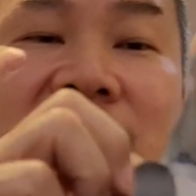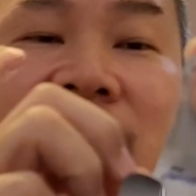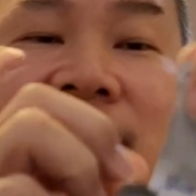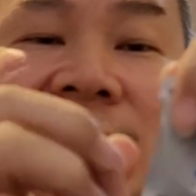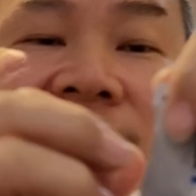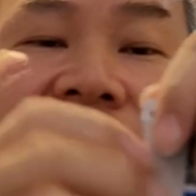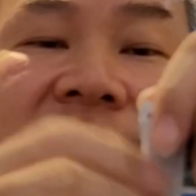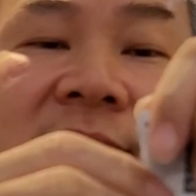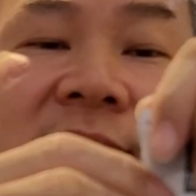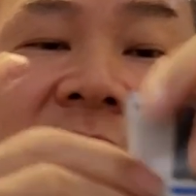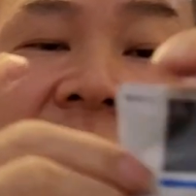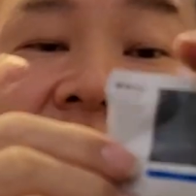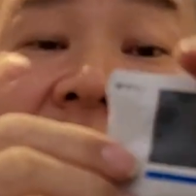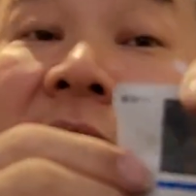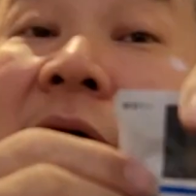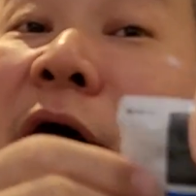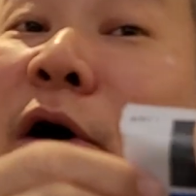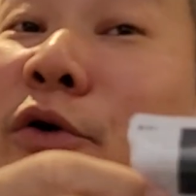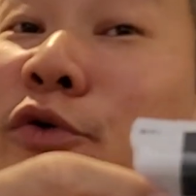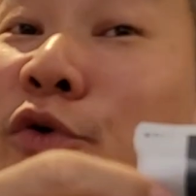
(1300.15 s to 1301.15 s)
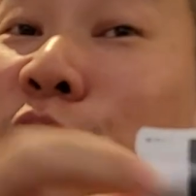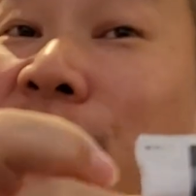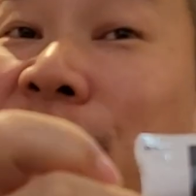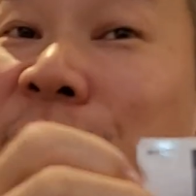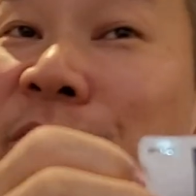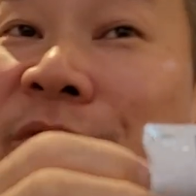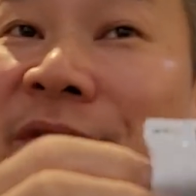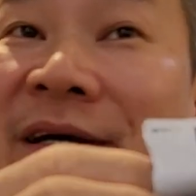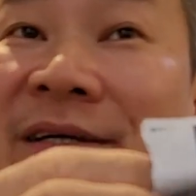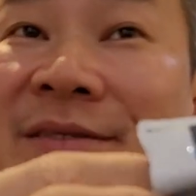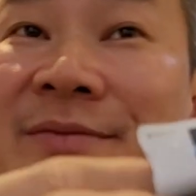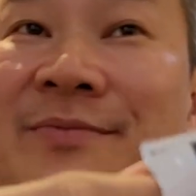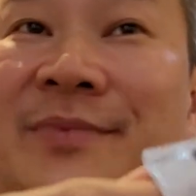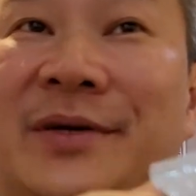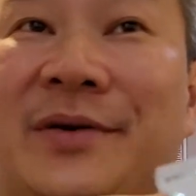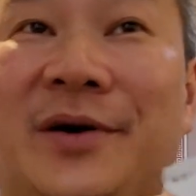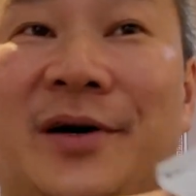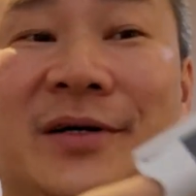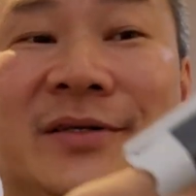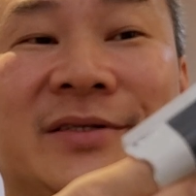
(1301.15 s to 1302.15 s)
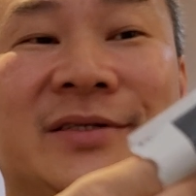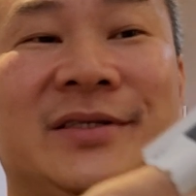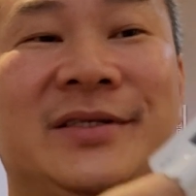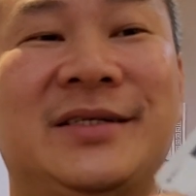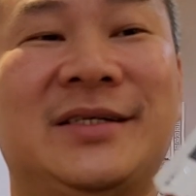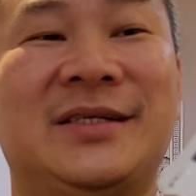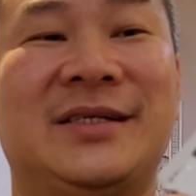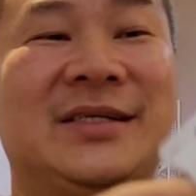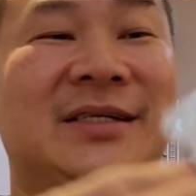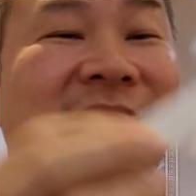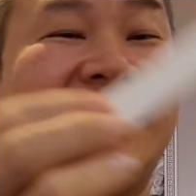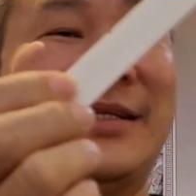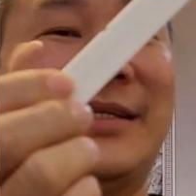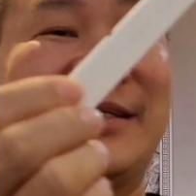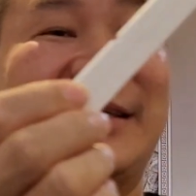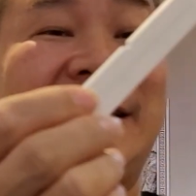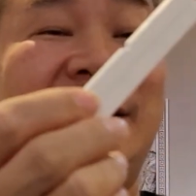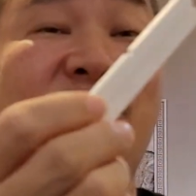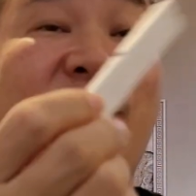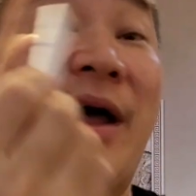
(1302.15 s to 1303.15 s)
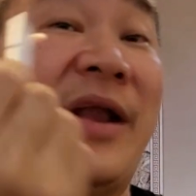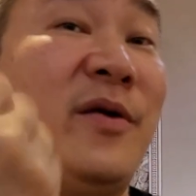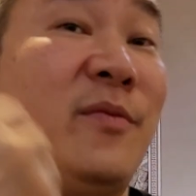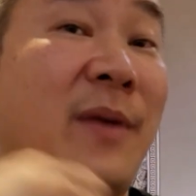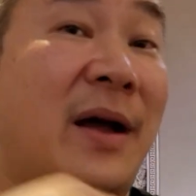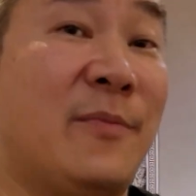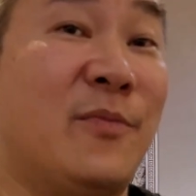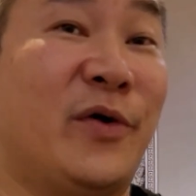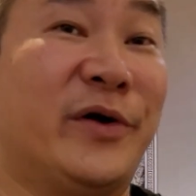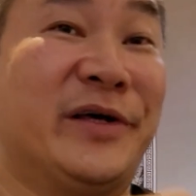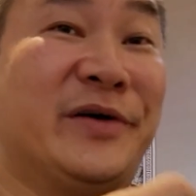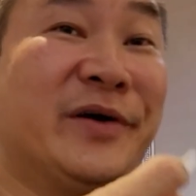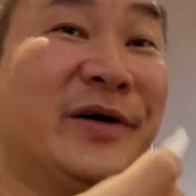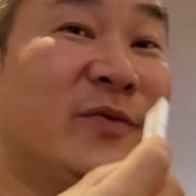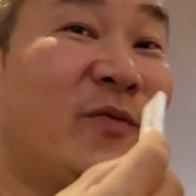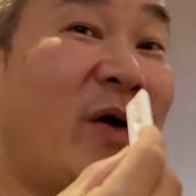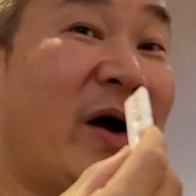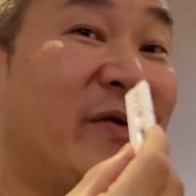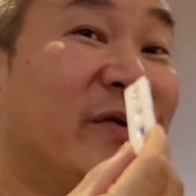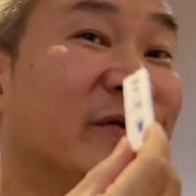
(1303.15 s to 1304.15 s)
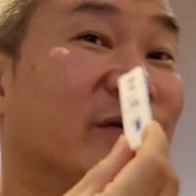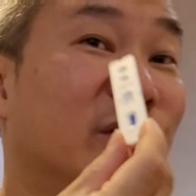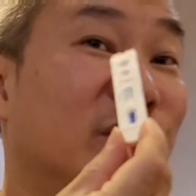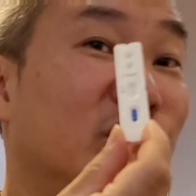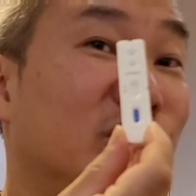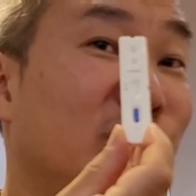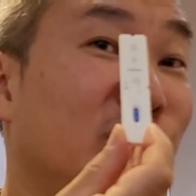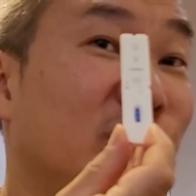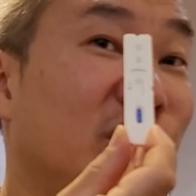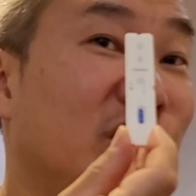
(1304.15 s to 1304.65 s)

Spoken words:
So I also want to test, because see whether my body got virus on it.